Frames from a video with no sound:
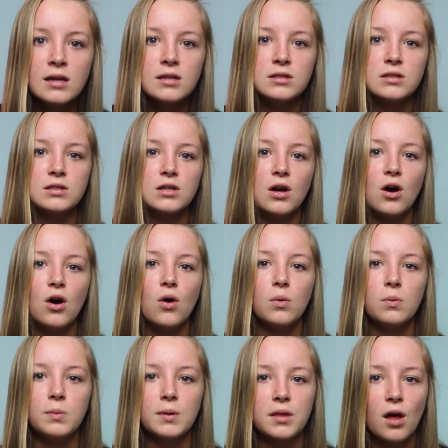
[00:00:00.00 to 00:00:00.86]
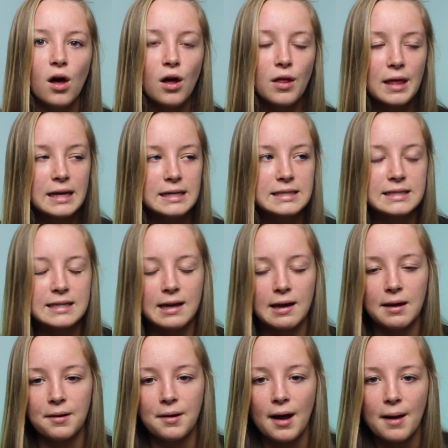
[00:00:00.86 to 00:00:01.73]
So with all that
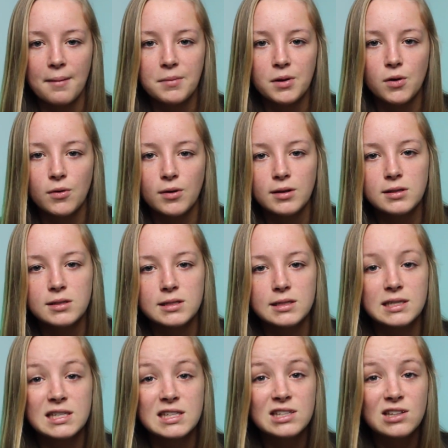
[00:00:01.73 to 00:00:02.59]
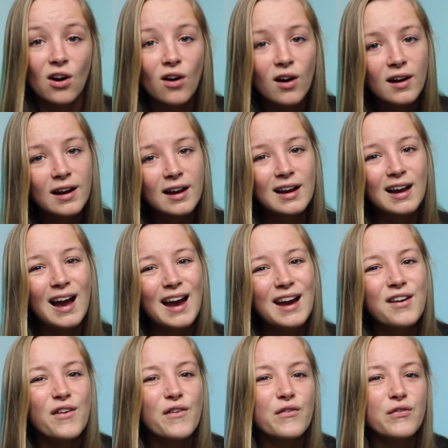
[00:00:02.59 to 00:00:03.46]
said, I'm going to start a
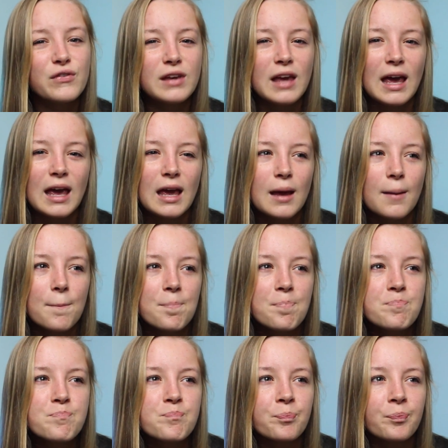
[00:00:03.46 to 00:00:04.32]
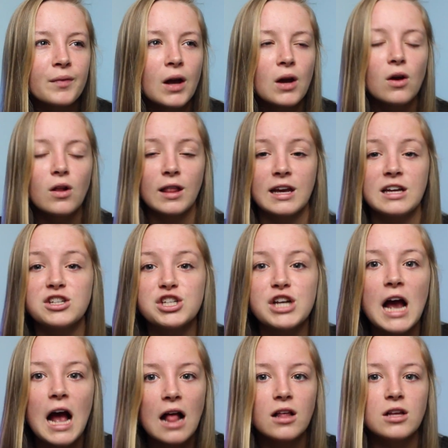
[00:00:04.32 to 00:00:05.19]
kind of game, or like a
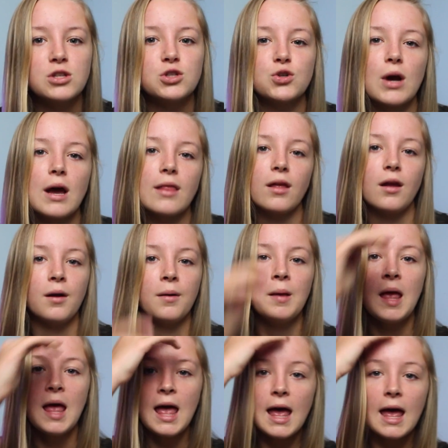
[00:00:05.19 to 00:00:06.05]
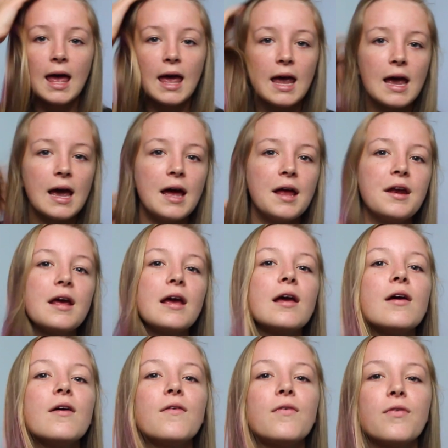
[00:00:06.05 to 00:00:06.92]
challenge rather,
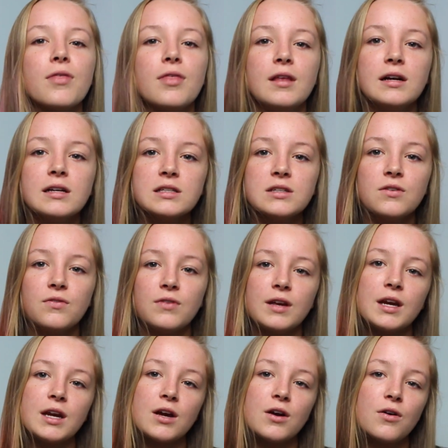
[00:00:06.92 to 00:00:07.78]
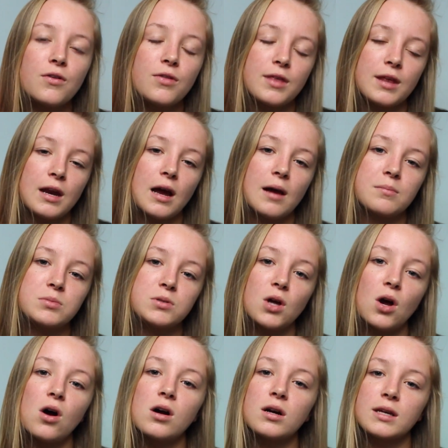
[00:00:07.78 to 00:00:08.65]
and if there's a video that I'm
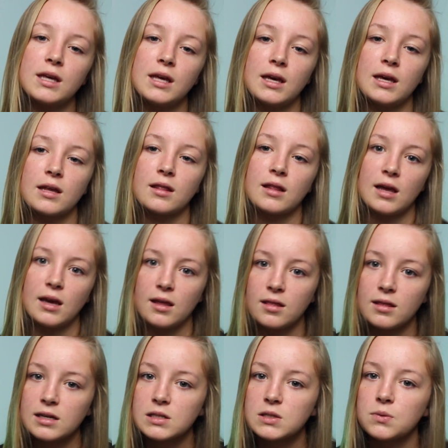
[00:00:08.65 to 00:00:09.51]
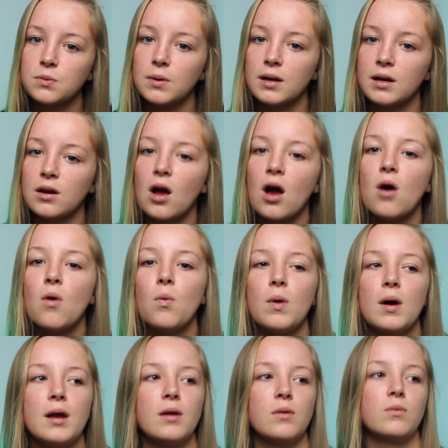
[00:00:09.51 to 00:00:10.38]
talking in like this one, not
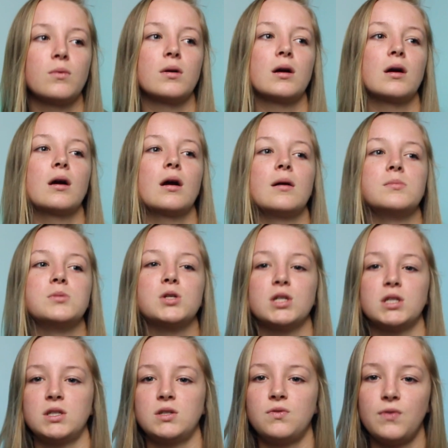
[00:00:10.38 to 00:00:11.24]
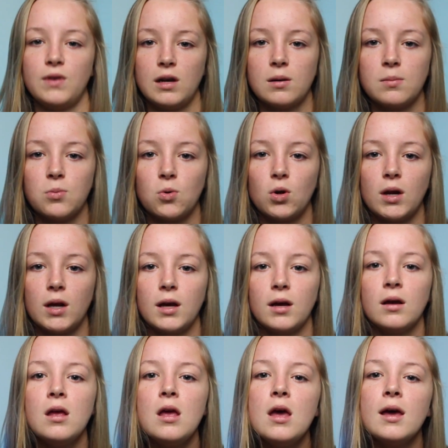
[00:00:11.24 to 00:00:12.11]
one where I'm just
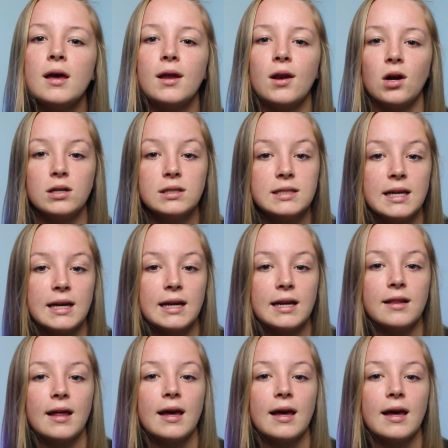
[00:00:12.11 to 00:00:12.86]
fingerboarding, not saying